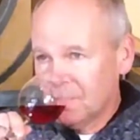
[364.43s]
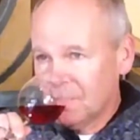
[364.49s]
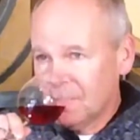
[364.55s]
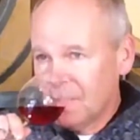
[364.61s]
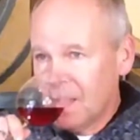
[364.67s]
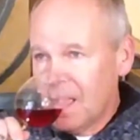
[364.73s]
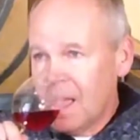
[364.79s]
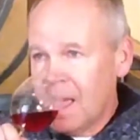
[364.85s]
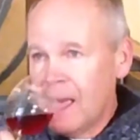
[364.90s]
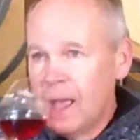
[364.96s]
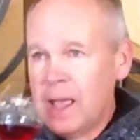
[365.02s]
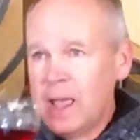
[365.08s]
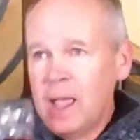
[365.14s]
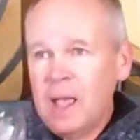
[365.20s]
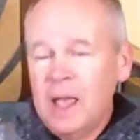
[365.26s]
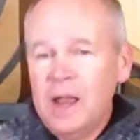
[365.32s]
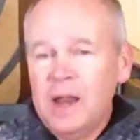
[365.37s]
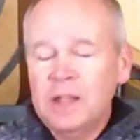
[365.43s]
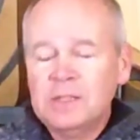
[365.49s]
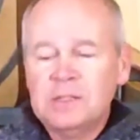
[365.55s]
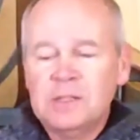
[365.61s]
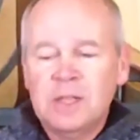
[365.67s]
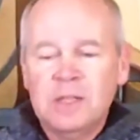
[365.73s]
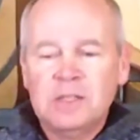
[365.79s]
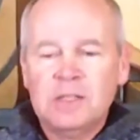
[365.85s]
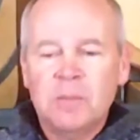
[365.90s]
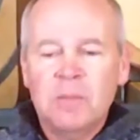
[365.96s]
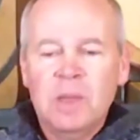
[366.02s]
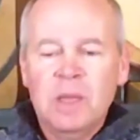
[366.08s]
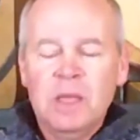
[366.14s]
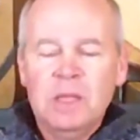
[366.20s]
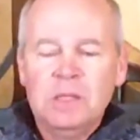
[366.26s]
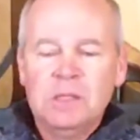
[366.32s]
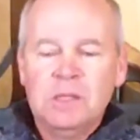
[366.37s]
and it's
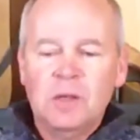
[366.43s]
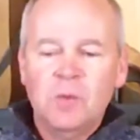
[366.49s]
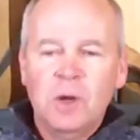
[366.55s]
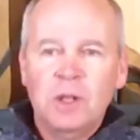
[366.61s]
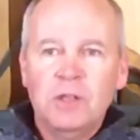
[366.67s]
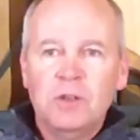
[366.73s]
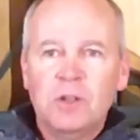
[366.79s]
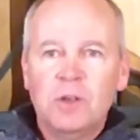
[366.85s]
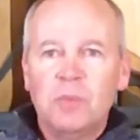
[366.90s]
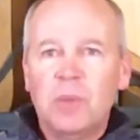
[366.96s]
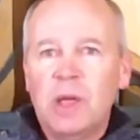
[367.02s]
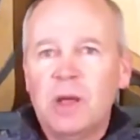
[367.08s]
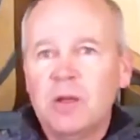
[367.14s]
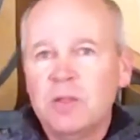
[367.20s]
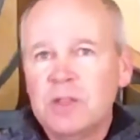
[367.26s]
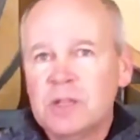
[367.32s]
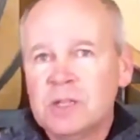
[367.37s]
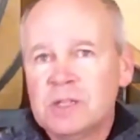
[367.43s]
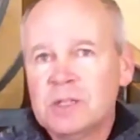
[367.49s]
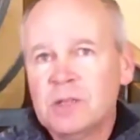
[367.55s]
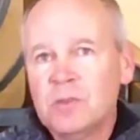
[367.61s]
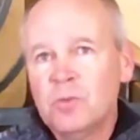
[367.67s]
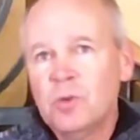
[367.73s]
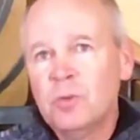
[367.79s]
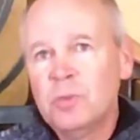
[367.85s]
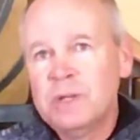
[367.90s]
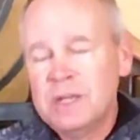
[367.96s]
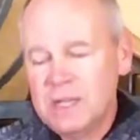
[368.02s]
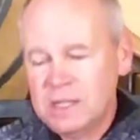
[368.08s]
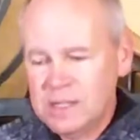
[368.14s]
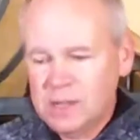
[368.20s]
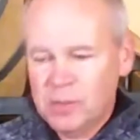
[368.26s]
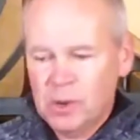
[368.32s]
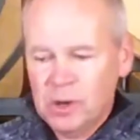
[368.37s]
amazing when you compare this, and we'll be tasting
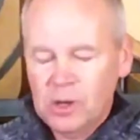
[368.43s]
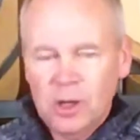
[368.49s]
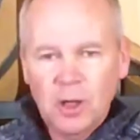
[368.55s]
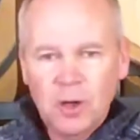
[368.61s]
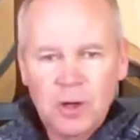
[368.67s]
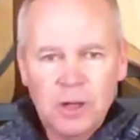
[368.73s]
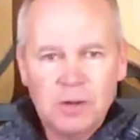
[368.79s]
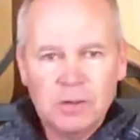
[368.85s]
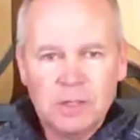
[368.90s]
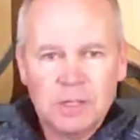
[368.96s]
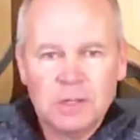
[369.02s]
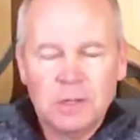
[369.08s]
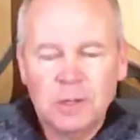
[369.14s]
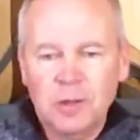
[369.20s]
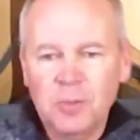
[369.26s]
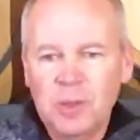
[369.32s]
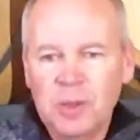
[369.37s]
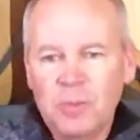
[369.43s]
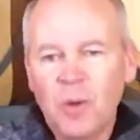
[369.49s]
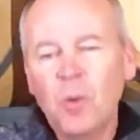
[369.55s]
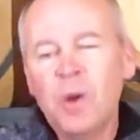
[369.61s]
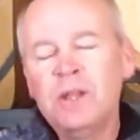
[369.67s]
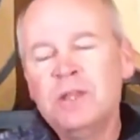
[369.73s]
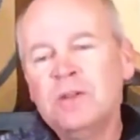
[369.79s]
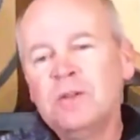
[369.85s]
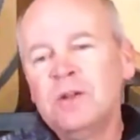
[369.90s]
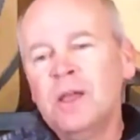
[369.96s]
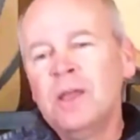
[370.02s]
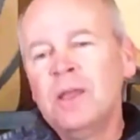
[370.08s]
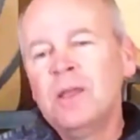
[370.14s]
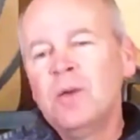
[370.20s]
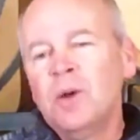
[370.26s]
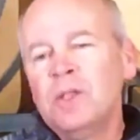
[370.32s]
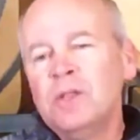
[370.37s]
Merlot here in just a little bit, but when you
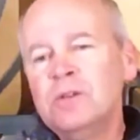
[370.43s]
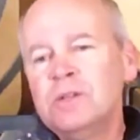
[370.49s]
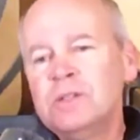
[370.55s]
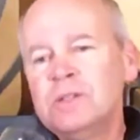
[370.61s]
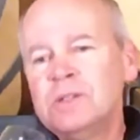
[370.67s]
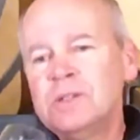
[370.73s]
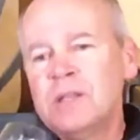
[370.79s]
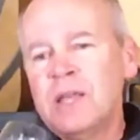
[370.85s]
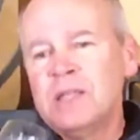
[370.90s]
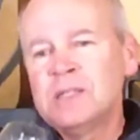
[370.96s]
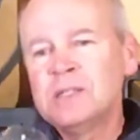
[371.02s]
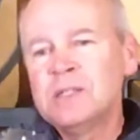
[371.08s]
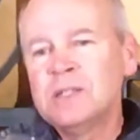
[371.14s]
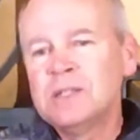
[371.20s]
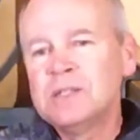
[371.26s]
taste this,